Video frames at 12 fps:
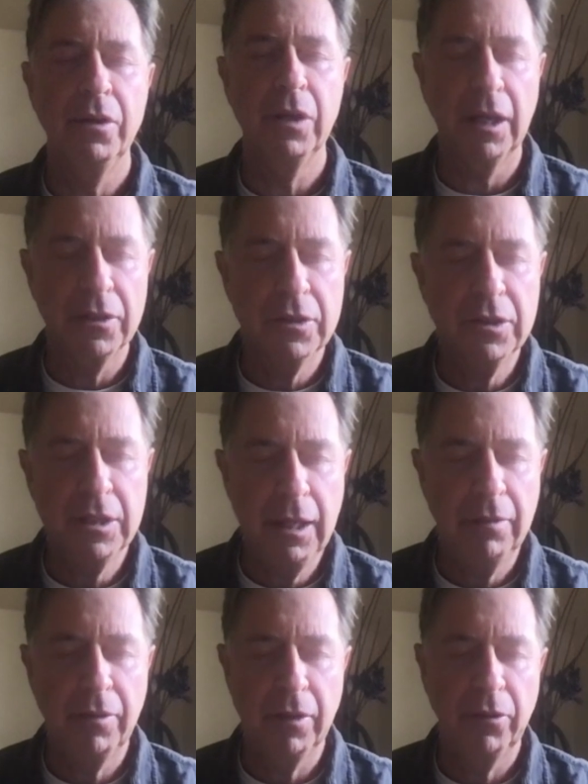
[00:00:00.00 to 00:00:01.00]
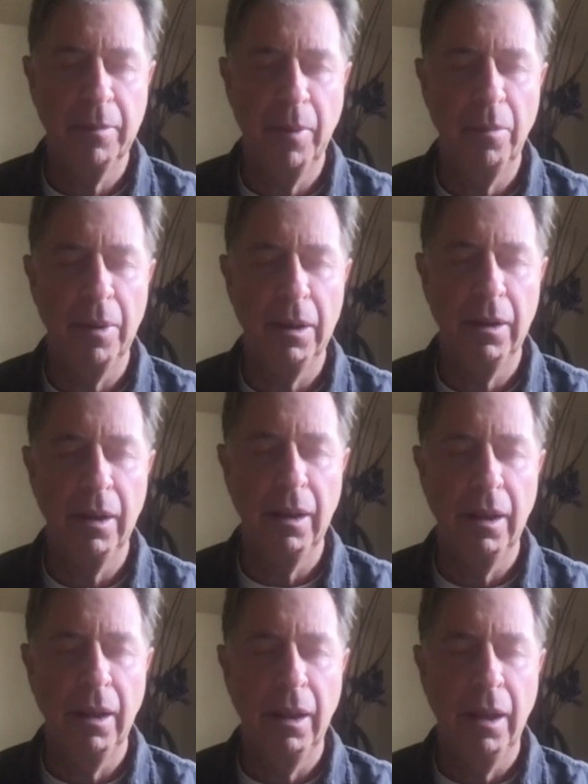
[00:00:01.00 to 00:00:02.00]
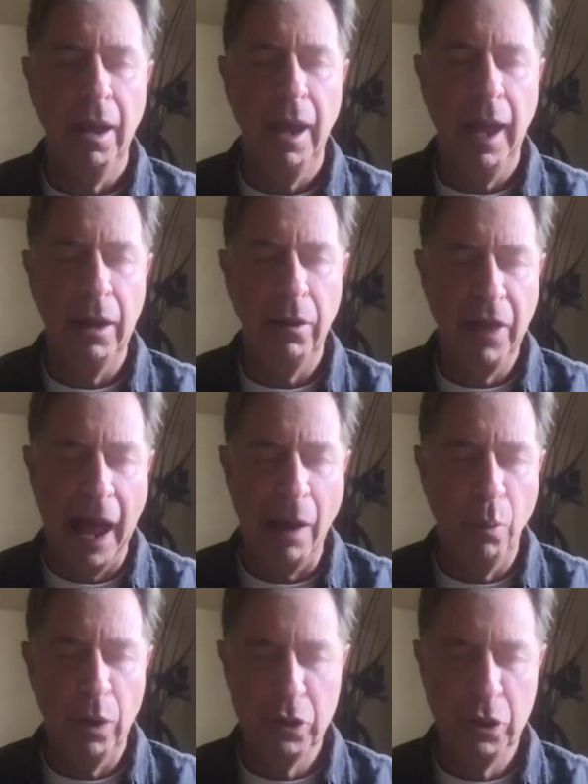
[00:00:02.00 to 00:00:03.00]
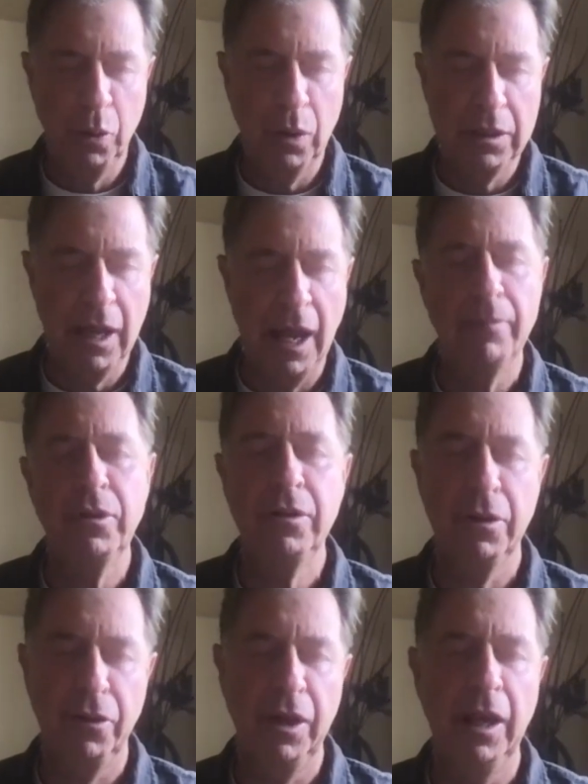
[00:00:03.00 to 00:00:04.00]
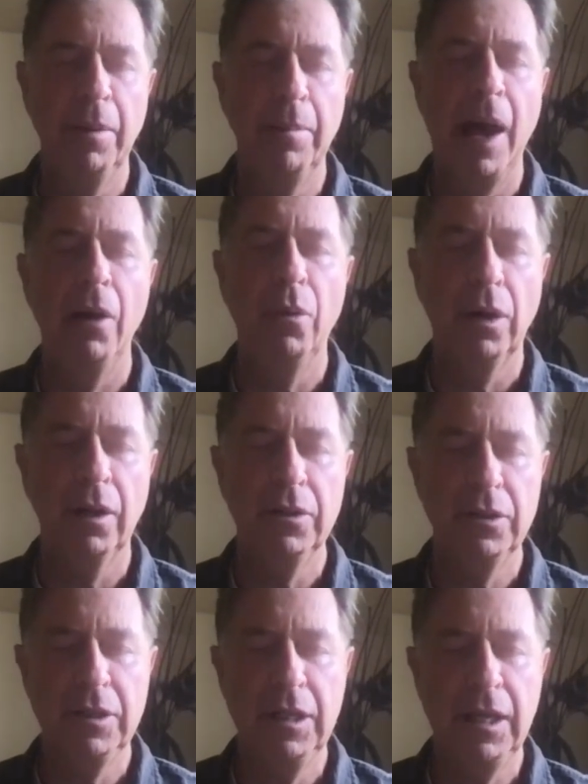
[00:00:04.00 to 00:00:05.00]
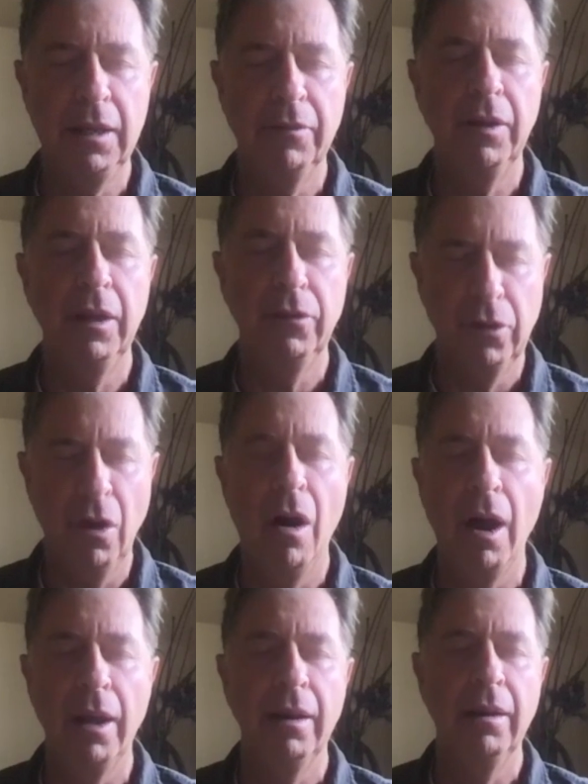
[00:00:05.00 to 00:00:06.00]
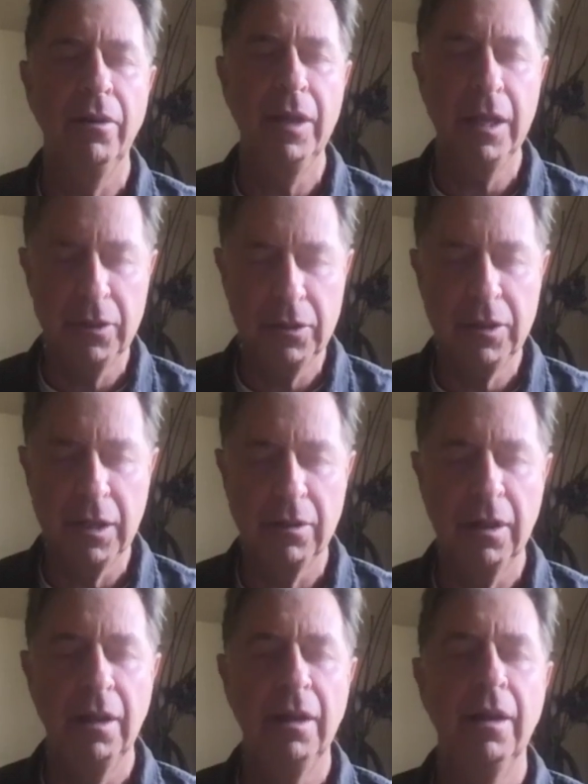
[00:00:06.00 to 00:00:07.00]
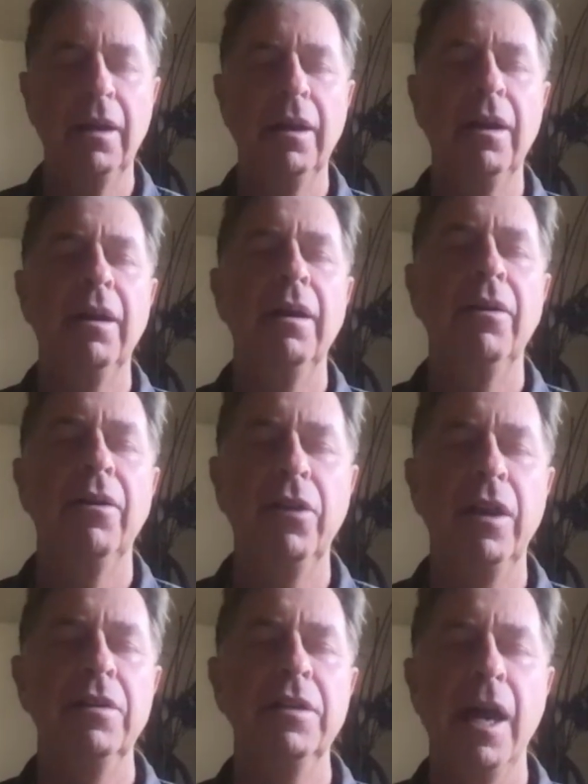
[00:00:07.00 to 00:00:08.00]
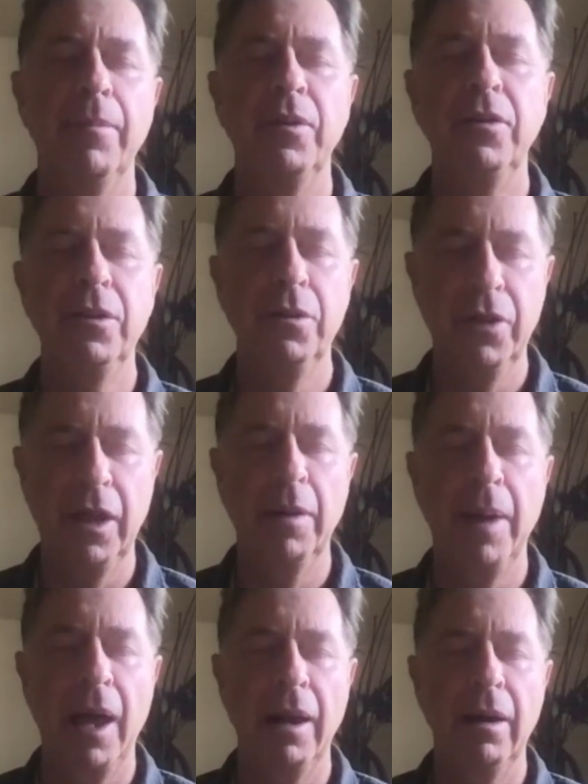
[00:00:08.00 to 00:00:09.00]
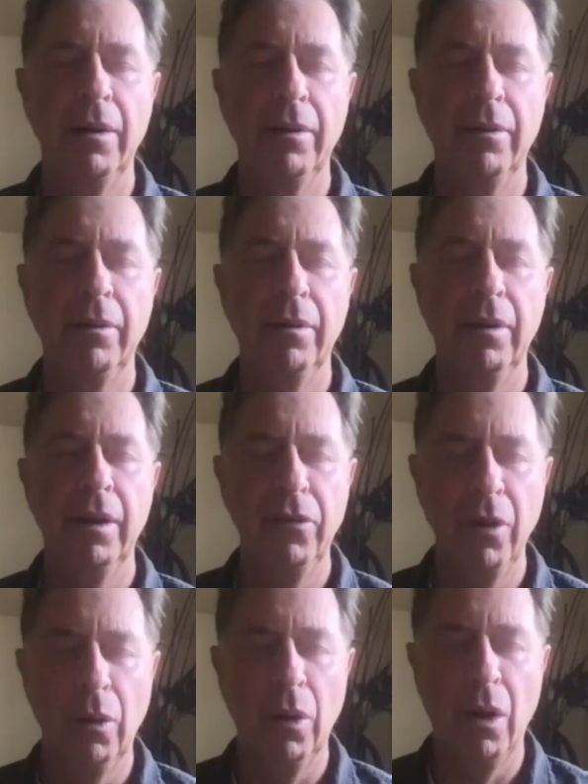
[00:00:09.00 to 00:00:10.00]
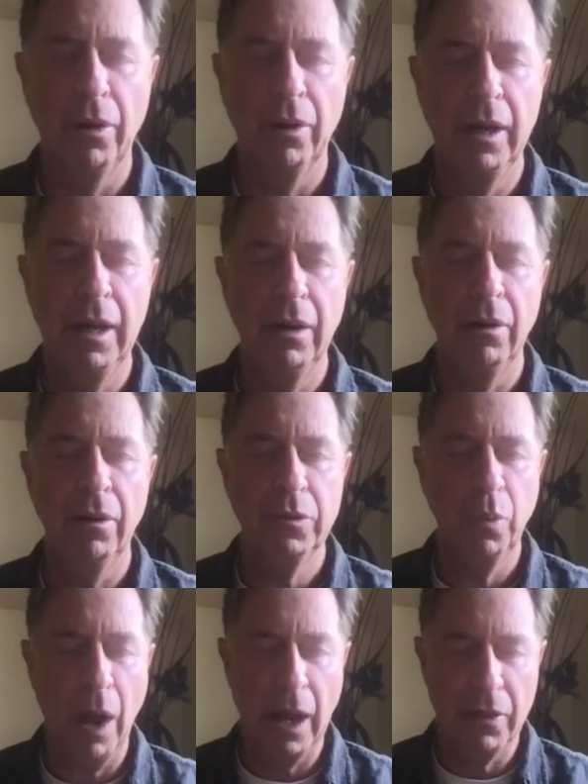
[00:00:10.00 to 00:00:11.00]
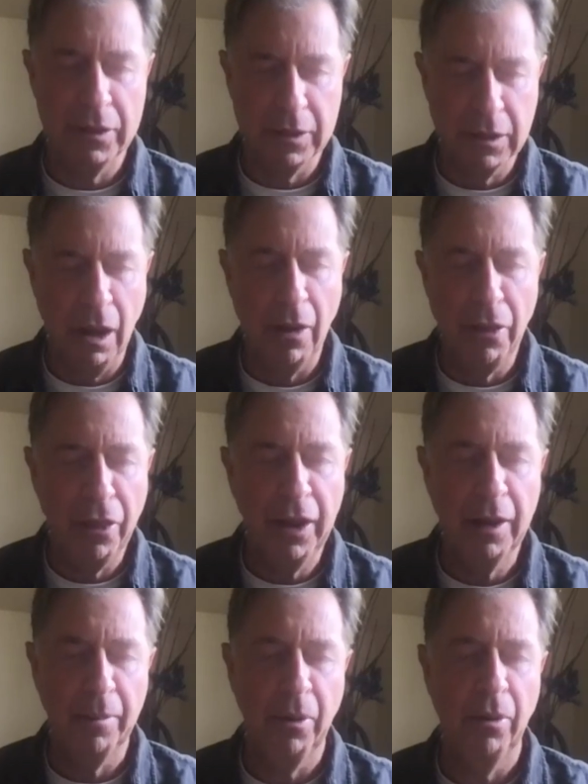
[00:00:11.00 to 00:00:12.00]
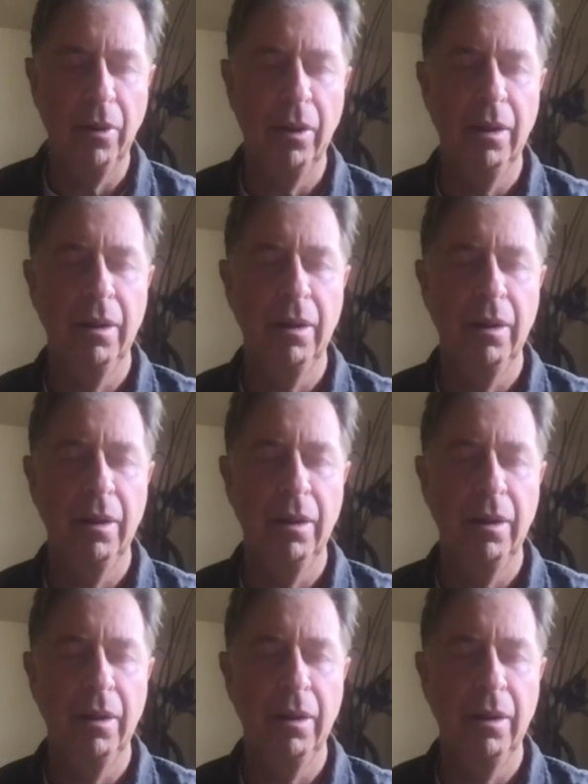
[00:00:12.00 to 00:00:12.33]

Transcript: to conceive this moment. And that which you attempt to think about or conceive is gone the instant there's an attempt to think about it. It's no longer here. It's why this is unthinkable.